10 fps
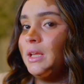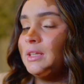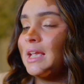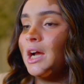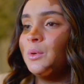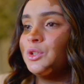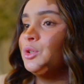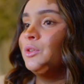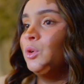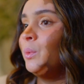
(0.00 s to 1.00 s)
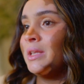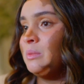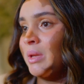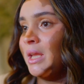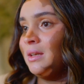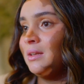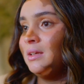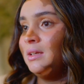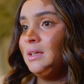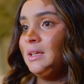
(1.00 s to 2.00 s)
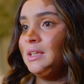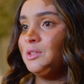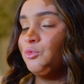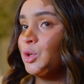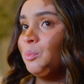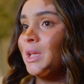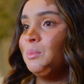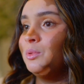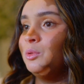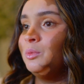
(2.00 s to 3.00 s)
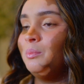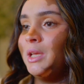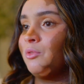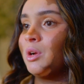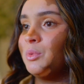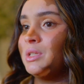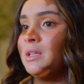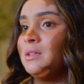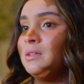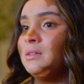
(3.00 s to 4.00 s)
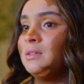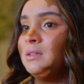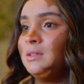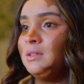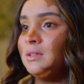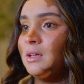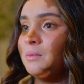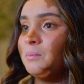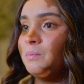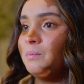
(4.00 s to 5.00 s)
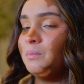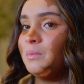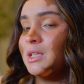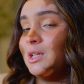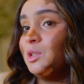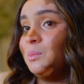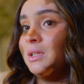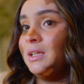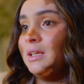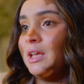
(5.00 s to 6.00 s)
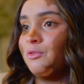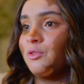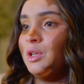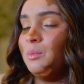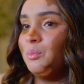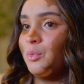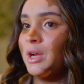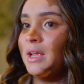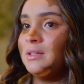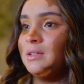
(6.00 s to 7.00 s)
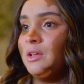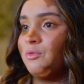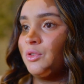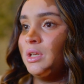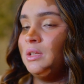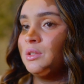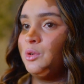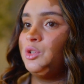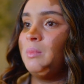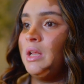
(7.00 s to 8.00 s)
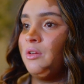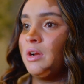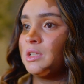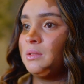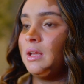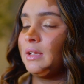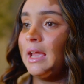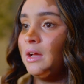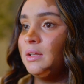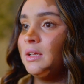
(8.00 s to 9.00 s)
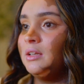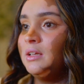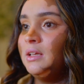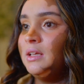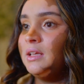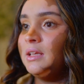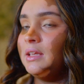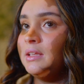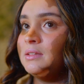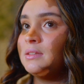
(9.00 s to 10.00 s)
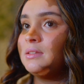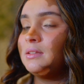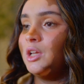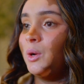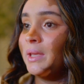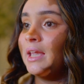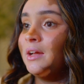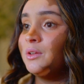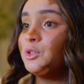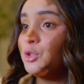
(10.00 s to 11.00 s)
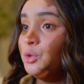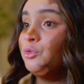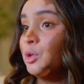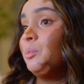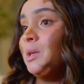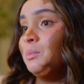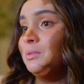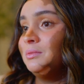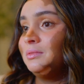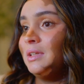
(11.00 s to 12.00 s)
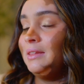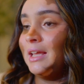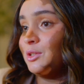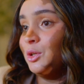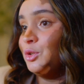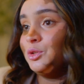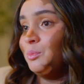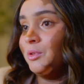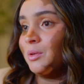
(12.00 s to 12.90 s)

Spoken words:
It's how it should have always been, is real people being represented. Because ultimately, every brand and every social media outlet is going out to real people, and that's who should be